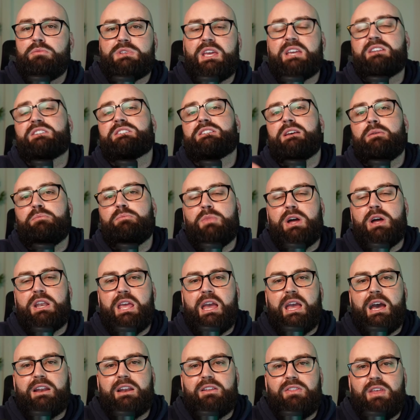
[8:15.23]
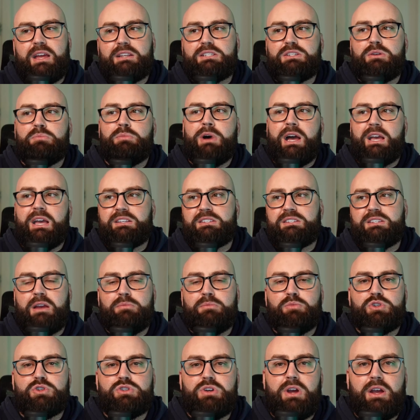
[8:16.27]
take some money out of that to buy a
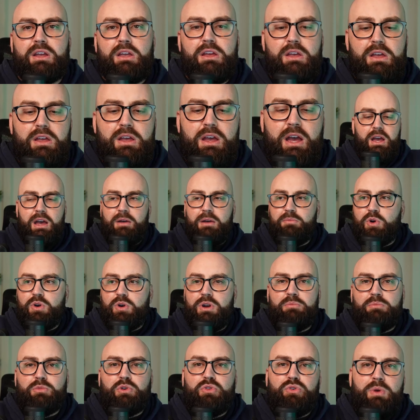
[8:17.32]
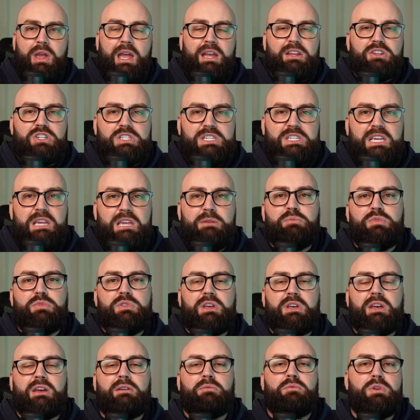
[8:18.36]
Cybertruck. Or number three, I can just keep
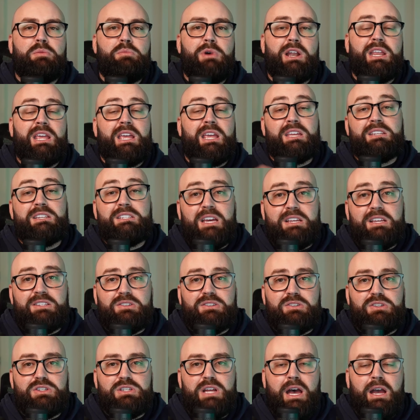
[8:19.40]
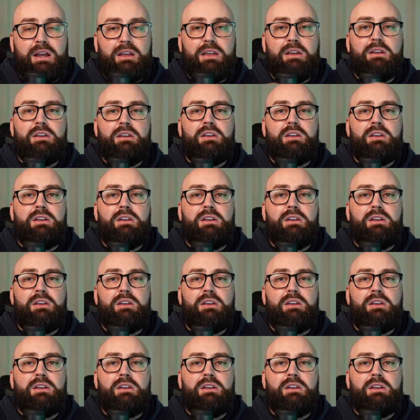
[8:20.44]
the money in Tesla stock,